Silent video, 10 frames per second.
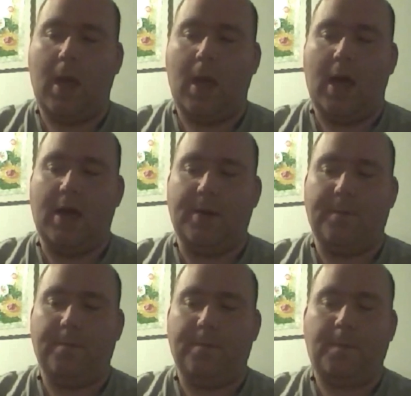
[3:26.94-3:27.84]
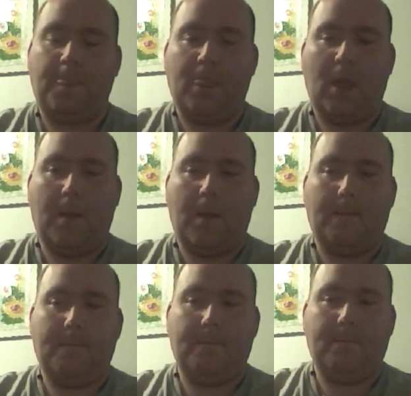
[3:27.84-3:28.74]

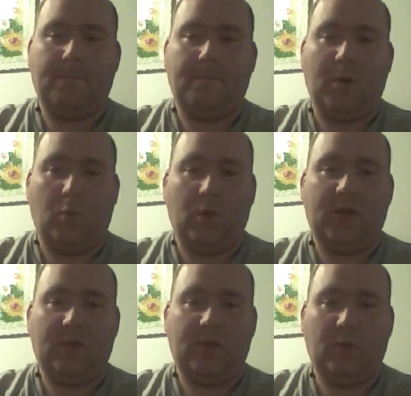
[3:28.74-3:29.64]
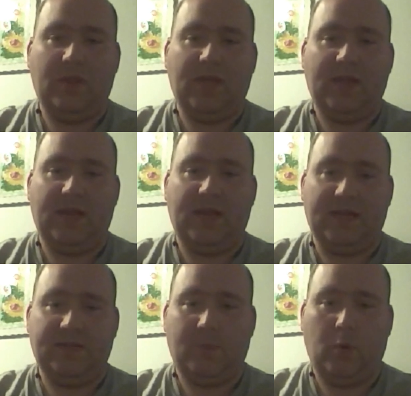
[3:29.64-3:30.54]
But one thing that
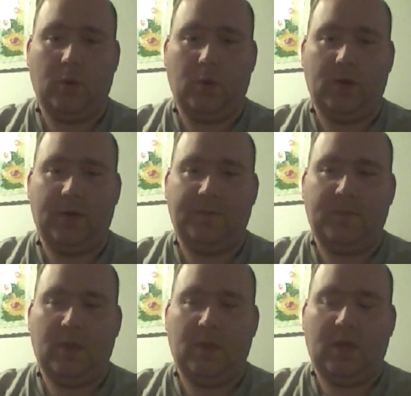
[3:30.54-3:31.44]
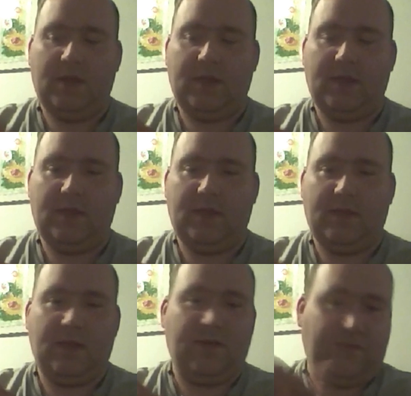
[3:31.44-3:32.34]
is important,
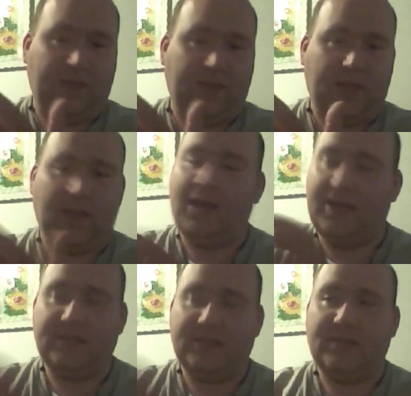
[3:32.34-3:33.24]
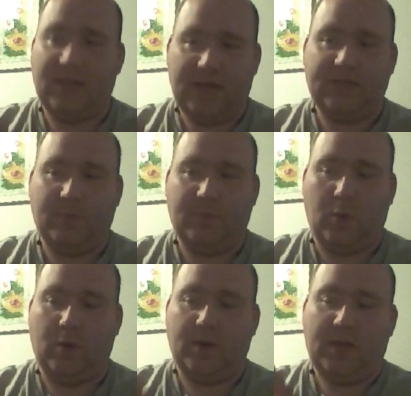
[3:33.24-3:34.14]
the 5th thing that is
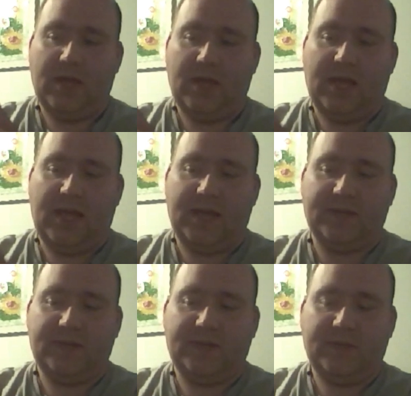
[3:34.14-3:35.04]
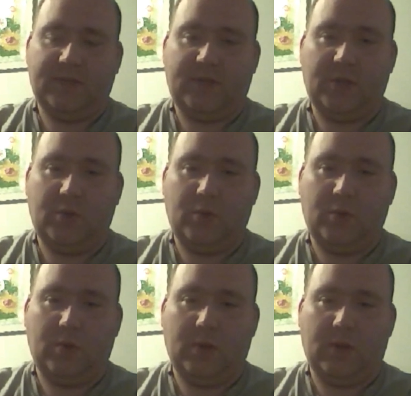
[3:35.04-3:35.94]
important, is to
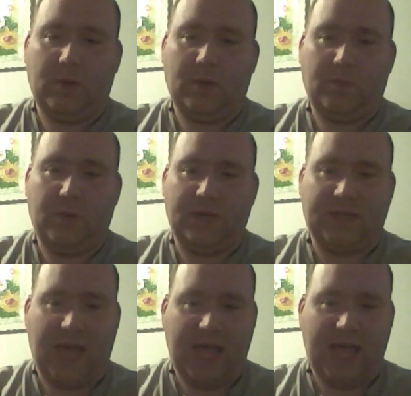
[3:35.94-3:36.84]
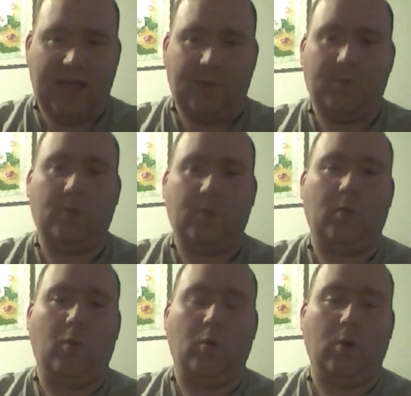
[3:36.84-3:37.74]
put tape
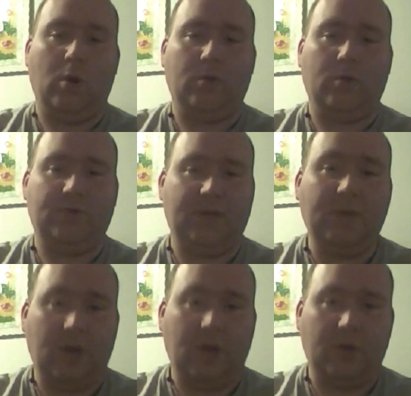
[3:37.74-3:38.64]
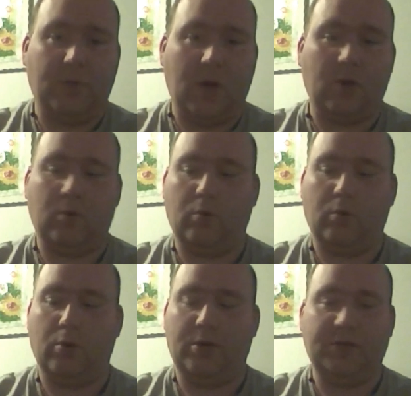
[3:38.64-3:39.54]
or something on your bottle,
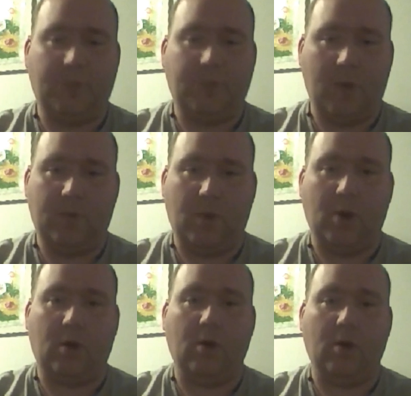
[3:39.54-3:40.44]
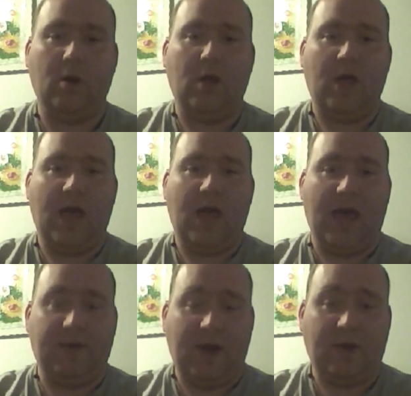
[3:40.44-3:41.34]
or use a permanent marker
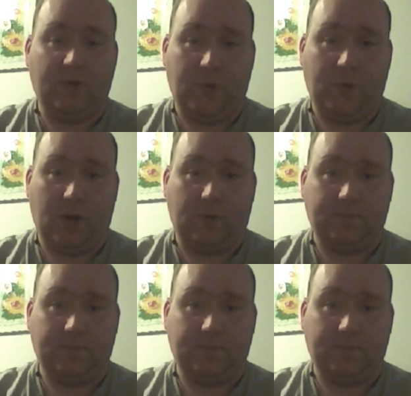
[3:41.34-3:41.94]
and write on your bottle.